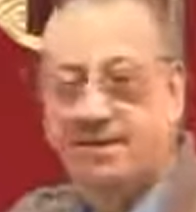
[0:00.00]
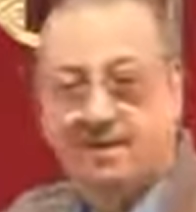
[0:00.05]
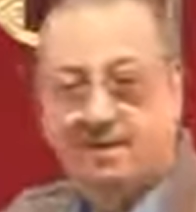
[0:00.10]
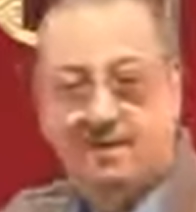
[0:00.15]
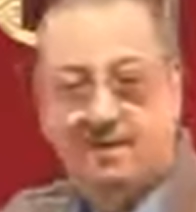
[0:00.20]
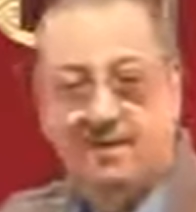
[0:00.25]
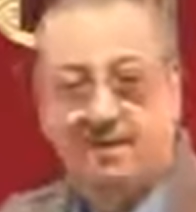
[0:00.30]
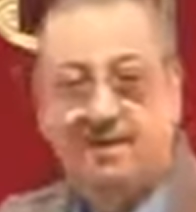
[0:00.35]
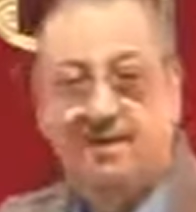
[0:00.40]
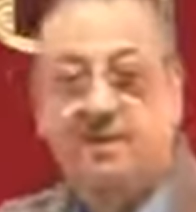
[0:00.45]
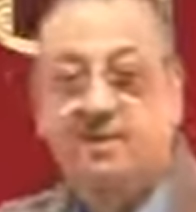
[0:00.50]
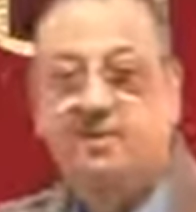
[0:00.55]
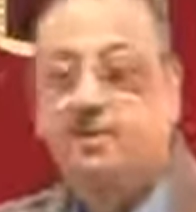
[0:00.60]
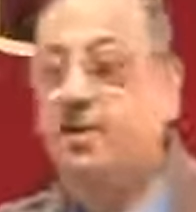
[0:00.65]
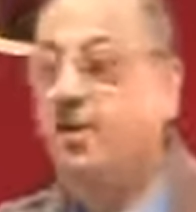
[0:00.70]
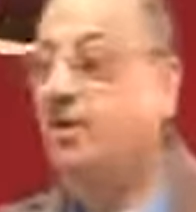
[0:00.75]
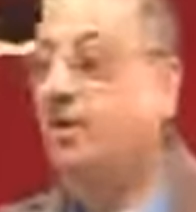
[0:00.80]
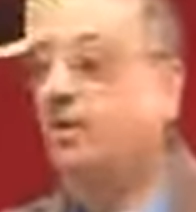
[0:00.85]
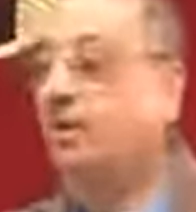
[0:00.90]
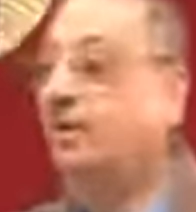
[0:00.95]
Now,
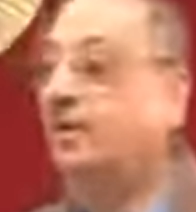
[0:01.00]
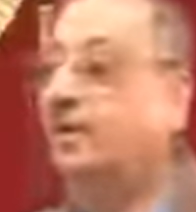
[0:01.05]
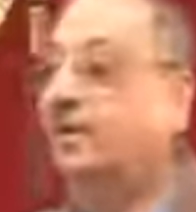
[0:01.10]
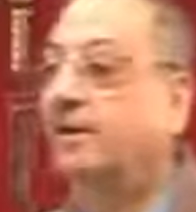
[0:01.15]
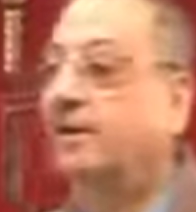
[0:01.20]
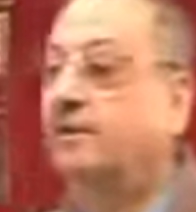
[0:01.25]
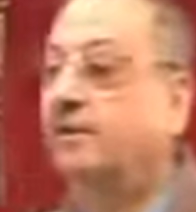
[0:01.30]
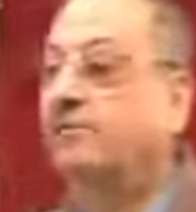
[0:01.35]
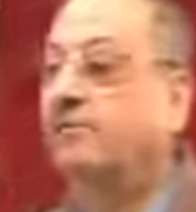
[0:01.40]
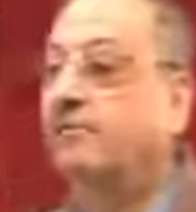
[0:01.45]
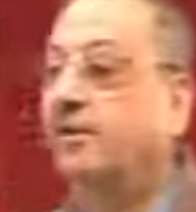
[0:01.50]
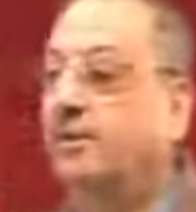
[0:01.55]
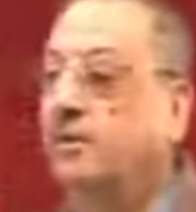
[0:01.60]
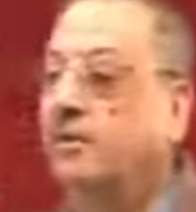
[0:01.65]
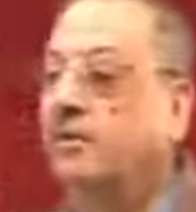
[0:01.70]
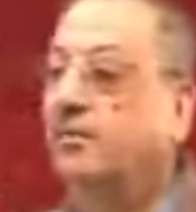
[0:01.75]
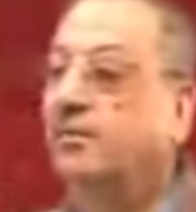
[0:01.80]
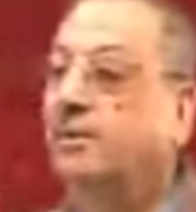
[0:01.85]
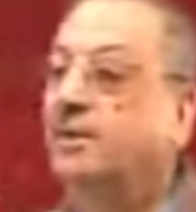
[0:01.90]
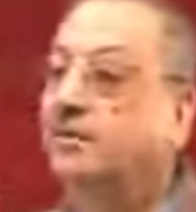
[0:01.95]
when you will
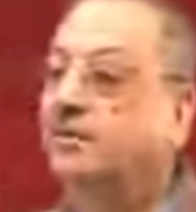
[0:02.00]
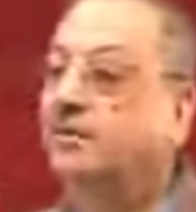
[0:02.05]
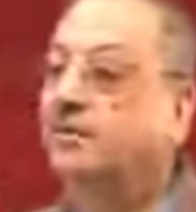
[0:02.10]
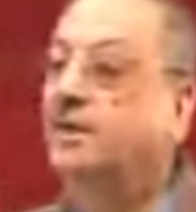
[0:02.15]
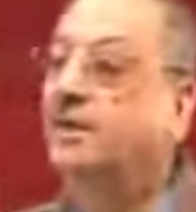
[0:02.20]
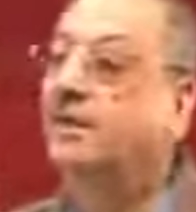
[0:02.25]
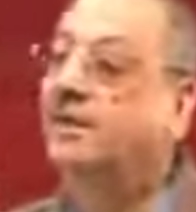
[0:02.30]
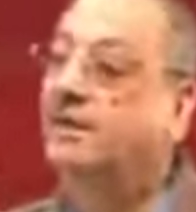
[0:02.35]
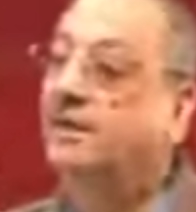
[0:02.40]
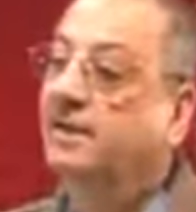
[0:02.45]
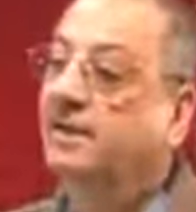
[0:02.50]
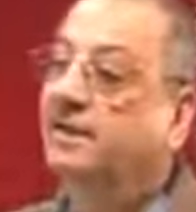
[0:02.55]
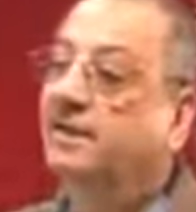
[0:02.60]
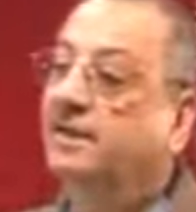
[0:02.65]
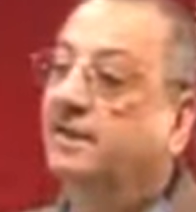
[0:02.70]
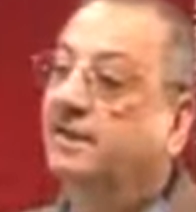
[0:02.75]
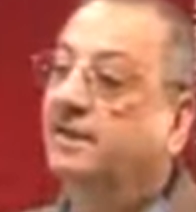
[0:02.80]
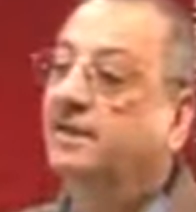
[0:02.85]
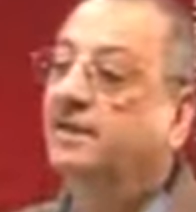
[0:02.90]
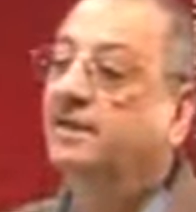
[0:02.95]
study
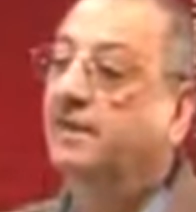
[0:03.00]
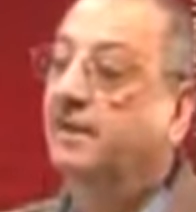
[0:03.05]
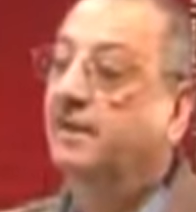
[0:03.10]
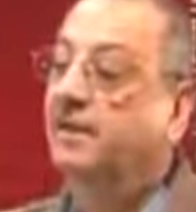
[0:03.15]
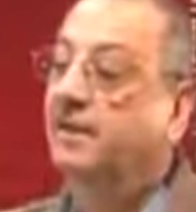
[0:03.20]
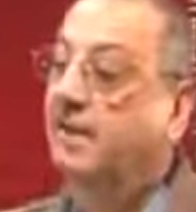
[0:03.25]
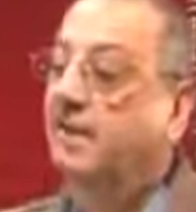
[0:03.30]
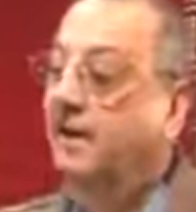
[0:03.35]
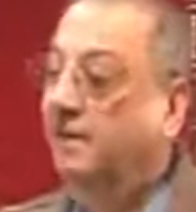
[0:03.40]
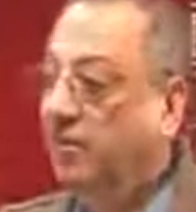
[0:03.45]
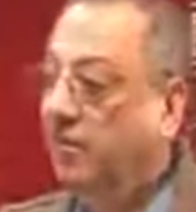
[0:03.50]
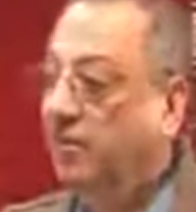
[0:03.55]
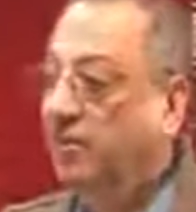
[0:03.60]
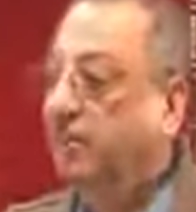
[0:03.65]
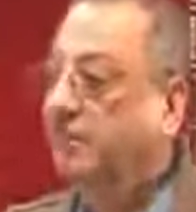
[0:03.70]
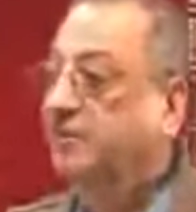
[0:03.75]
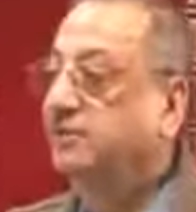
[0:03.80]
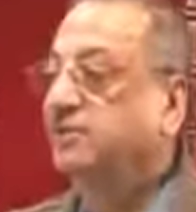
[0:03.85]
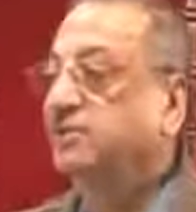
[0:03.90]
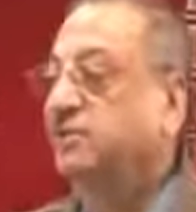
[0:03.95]
the
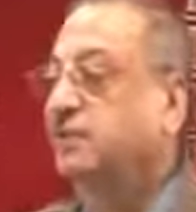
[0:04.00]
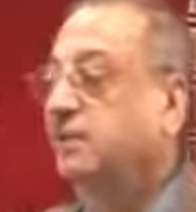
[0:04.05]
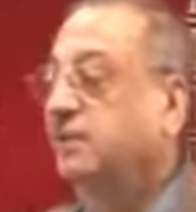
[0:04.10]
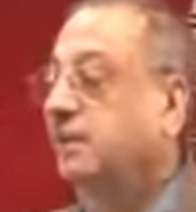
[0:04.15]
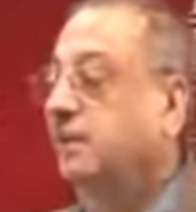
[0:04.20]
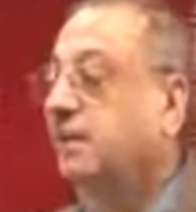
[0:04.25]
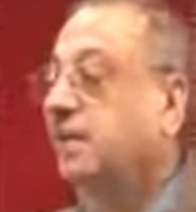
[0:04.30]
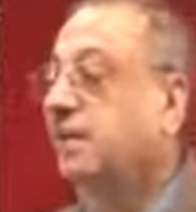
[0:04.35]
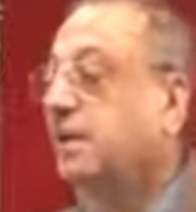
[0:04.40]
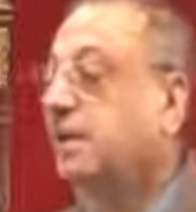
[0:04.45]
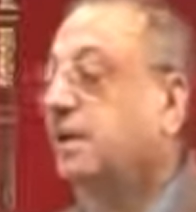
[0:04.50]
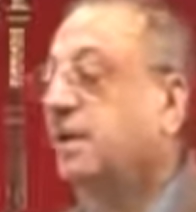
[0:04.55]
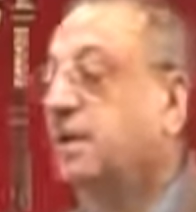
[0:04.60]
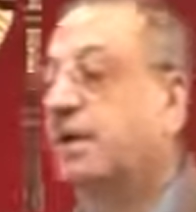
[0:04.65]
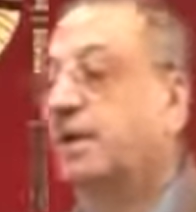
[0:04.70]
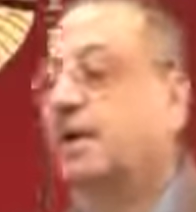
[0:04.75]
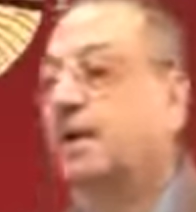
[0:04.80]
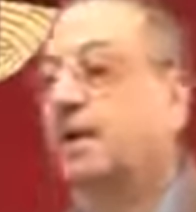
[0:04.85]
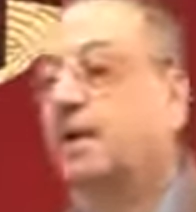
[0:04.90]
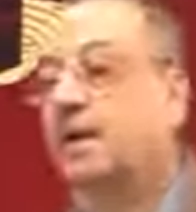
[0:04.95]
advanced
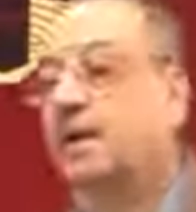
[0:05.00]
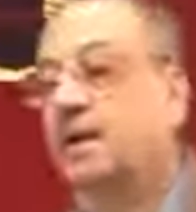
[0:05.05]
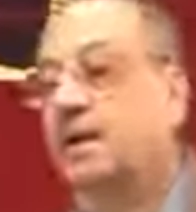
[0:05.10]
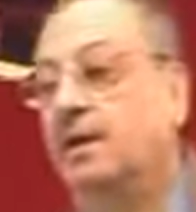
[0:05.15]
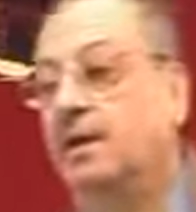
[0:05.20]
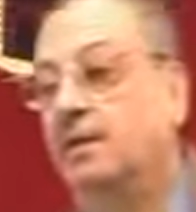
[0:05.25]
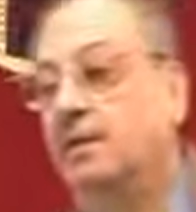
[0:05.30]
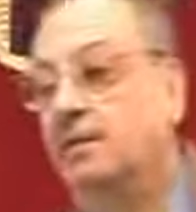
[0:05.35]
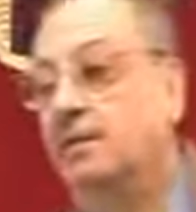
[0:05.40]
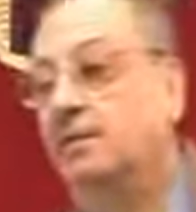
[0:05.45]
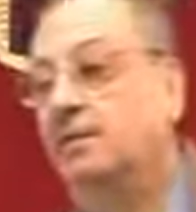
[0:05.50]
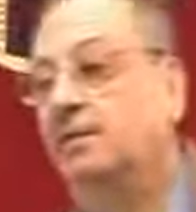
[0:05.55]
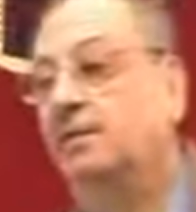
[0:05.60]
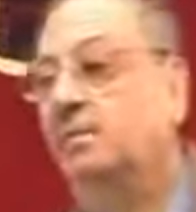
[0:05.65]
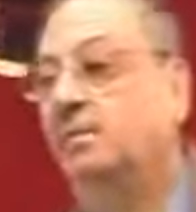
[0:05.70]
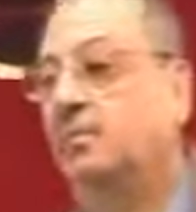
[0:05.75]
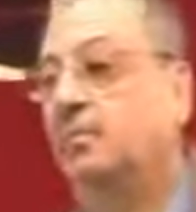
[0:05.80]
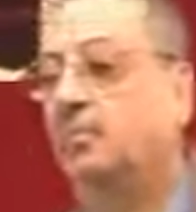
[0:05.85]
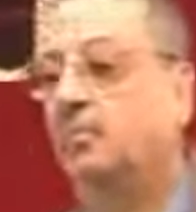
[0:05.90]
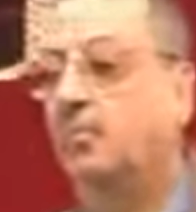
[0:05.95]

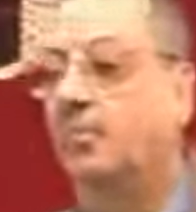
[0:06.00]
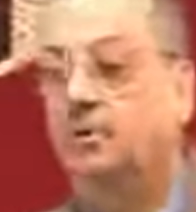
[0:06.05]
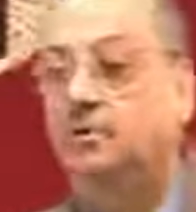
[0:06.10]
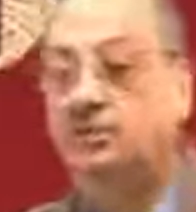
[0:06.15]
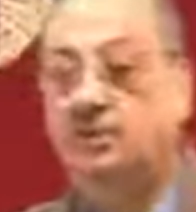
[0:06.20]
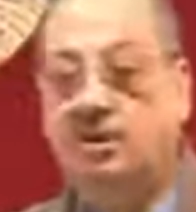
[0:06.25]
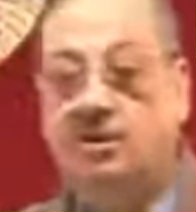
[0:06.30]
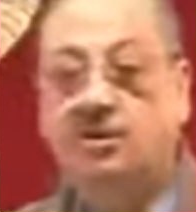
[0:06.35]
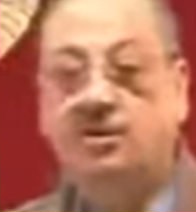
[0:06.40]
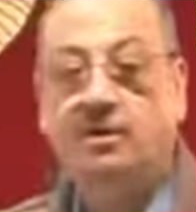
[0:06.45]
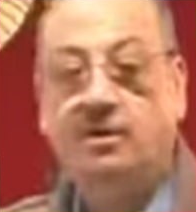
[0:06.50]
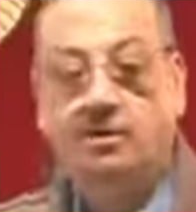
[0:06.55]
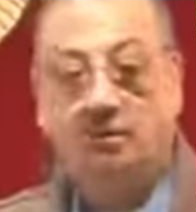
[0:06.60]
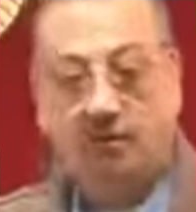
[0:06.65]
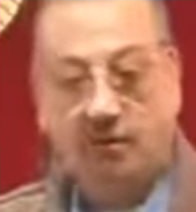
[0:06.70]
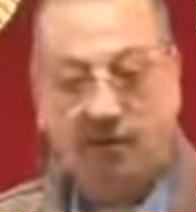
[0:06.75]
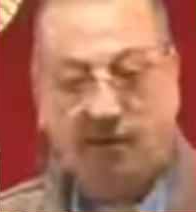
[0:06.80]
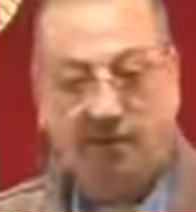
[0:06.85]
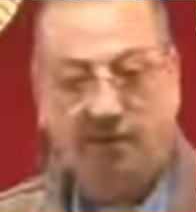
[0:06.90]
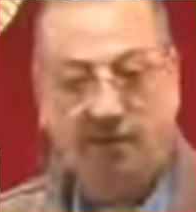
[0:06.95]
books on
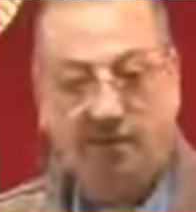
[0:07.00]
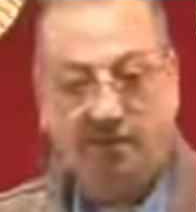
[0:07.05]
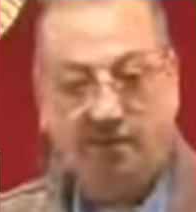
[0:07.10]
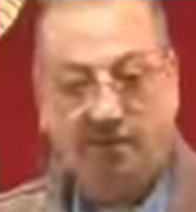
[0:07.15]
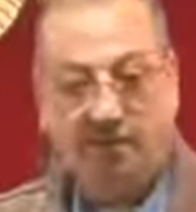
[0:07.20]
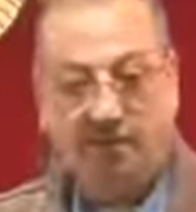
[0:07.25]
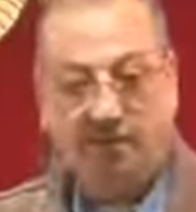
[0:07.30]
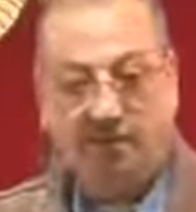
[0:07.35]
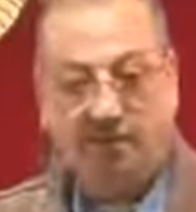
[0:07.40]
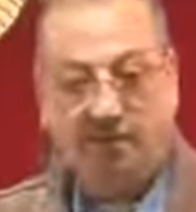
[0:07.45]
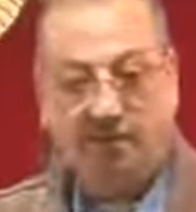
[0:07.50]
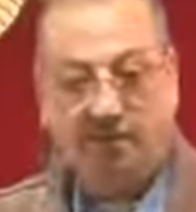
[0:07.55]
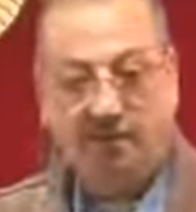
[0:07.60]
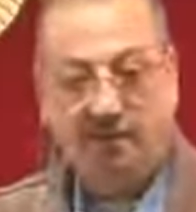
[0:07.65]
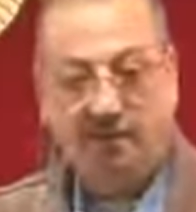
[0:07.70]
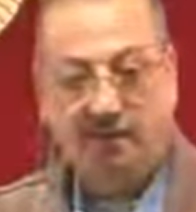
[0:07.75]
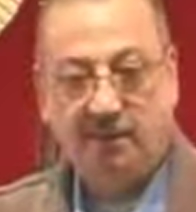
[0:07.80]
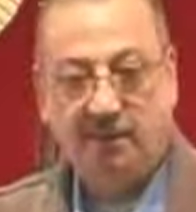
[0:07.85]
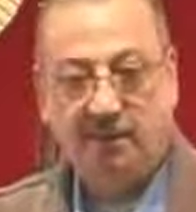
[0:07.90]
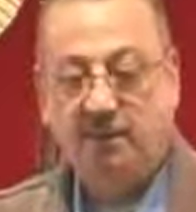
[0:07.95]
Quran, brother,
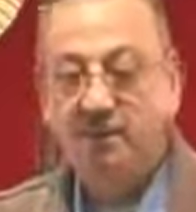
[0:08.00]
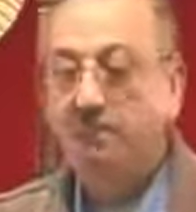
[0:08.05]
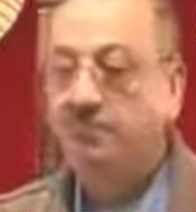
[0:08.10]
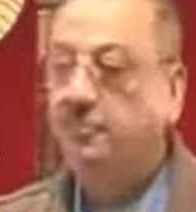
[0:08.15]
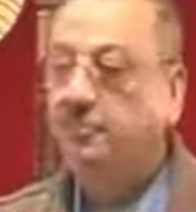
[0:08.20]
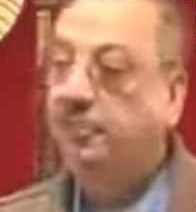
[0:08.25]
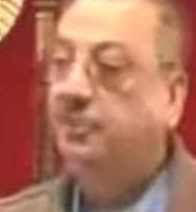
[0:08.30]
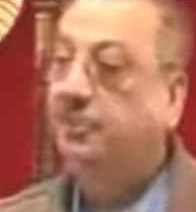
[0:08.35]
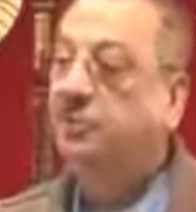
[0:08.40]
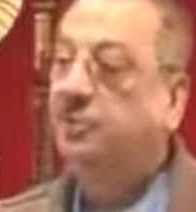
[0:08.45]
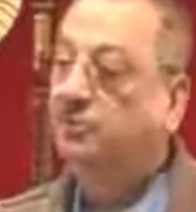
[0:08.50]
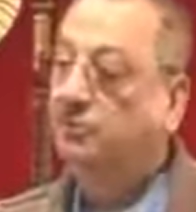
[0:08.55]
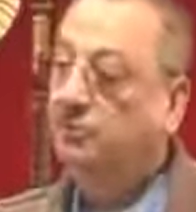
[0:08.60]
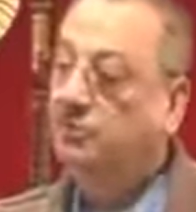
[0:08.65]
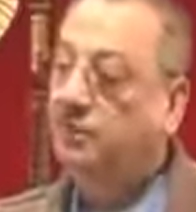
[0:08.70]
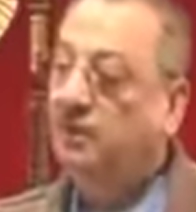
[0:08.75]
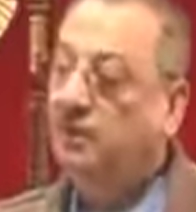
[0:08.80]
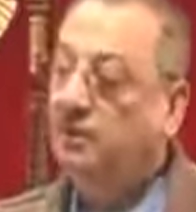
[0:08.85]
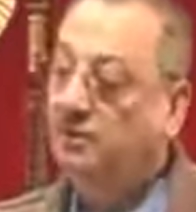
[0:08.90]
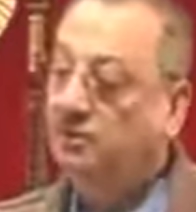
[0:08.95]
the
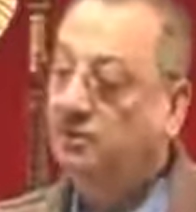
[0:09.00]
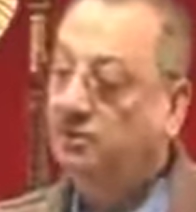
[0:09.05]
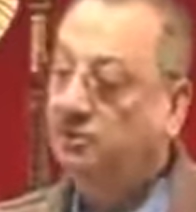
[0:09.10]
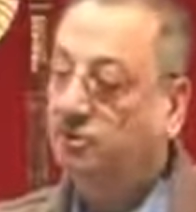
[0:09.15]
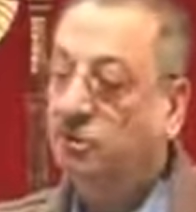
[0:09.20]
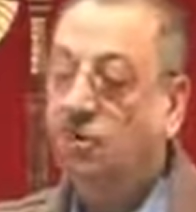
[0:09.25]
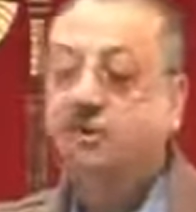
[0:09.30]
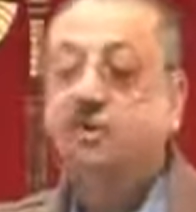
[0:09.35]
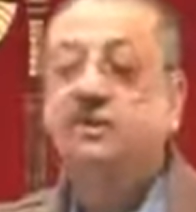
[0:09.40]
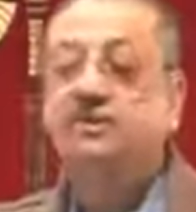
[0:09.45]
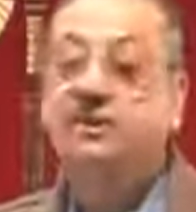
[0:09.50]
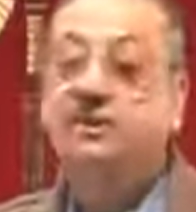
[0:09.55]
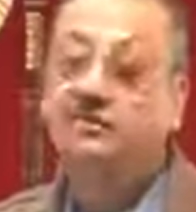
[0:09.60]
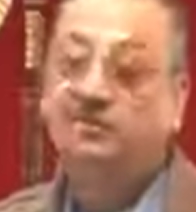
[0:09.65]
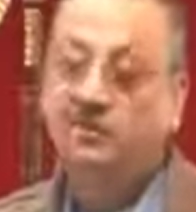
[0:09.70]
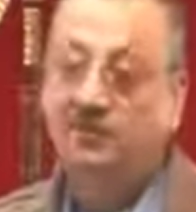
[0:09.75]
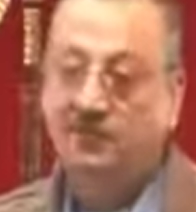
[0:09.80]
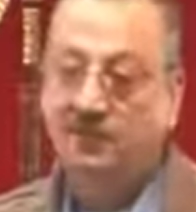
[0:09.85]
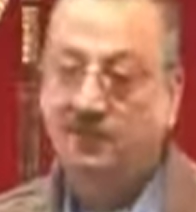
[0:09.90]
scholars have written.